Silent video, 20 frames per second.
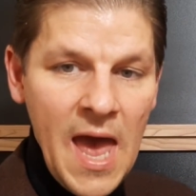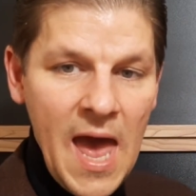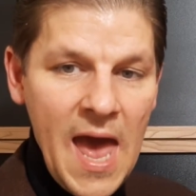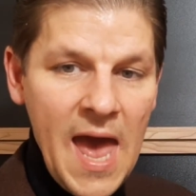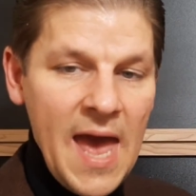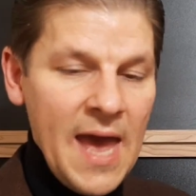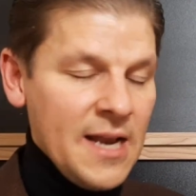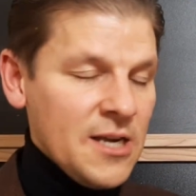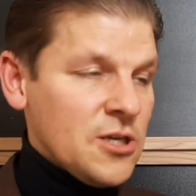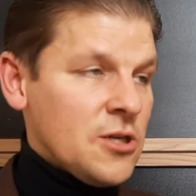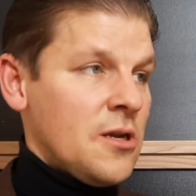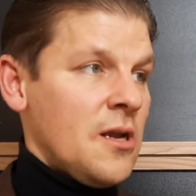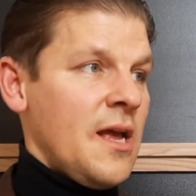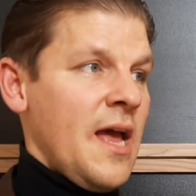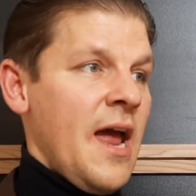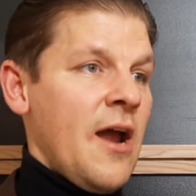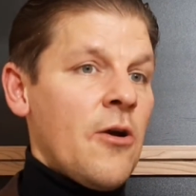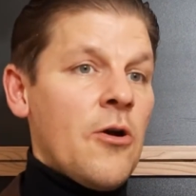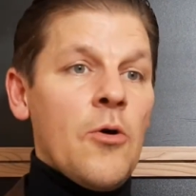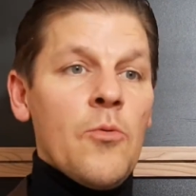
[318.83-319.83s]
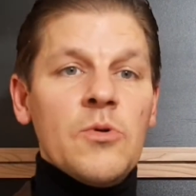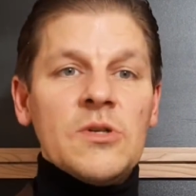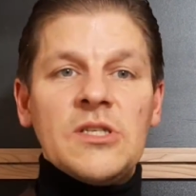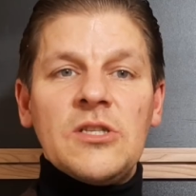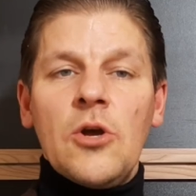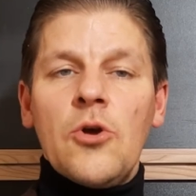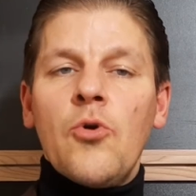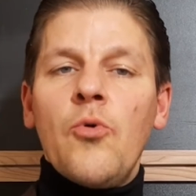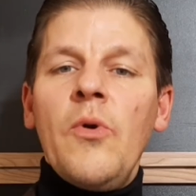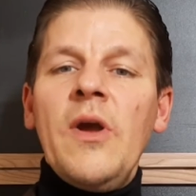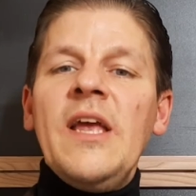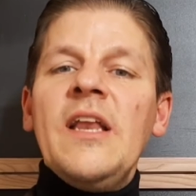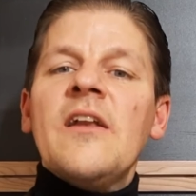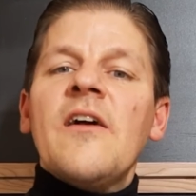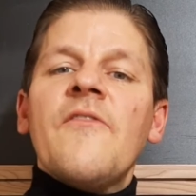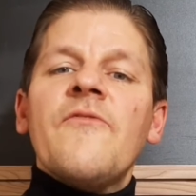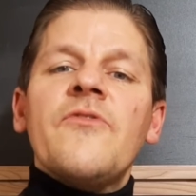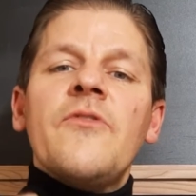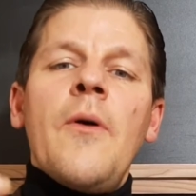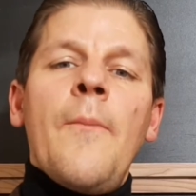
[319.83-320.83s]
And Hera was the queen
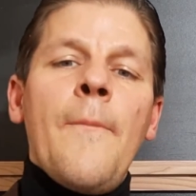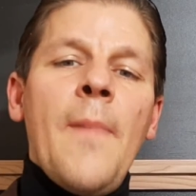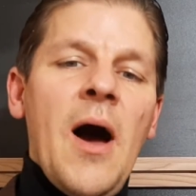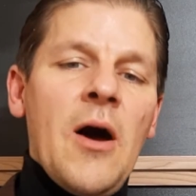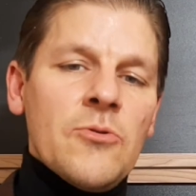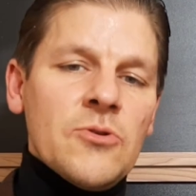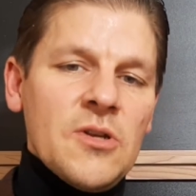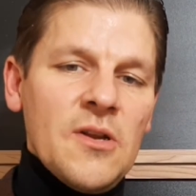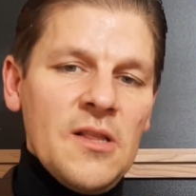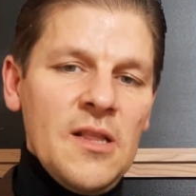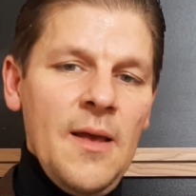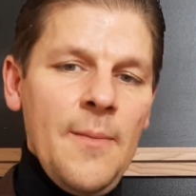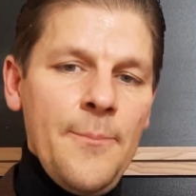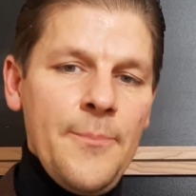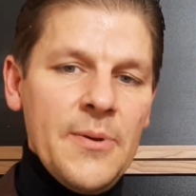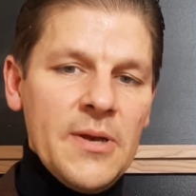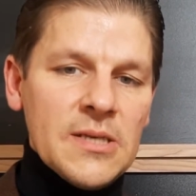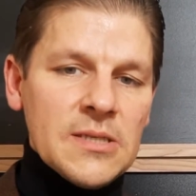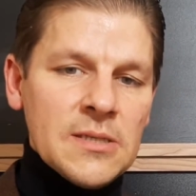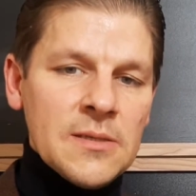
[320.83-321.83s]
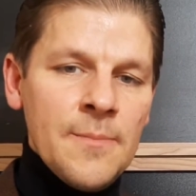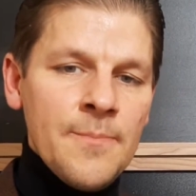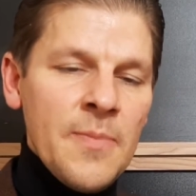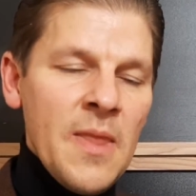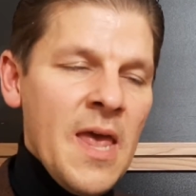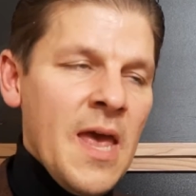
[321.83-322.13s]
of the Mount Olympus.